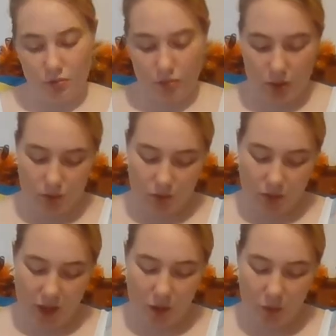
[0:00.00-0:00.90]
Well,
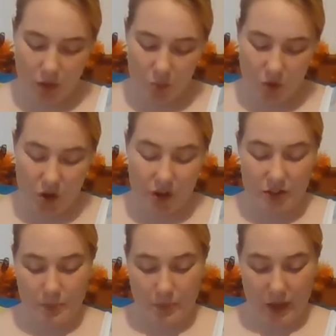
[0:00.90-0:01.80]
that one
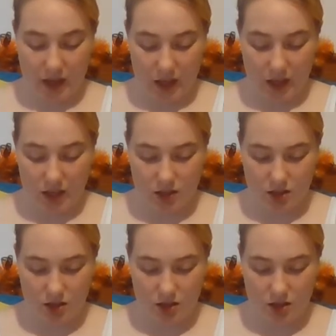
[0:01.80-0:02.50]
worked better,